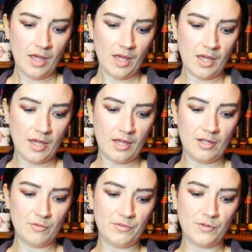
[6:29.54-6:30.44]

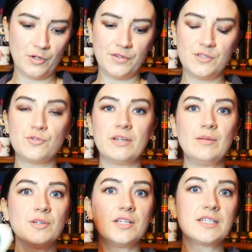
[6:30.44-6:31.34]
We've got
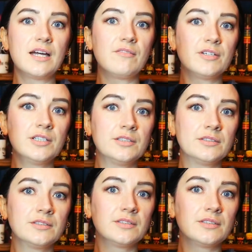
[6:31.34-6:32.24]
Dream Cadaver.
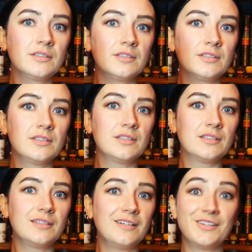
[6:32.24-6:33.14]

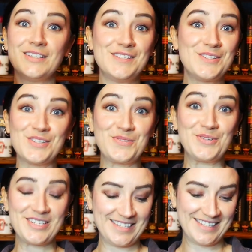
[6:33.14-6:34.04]
Aren't these just
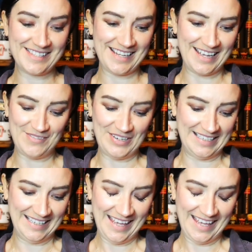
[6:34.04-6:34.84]
gorgeous? I mean,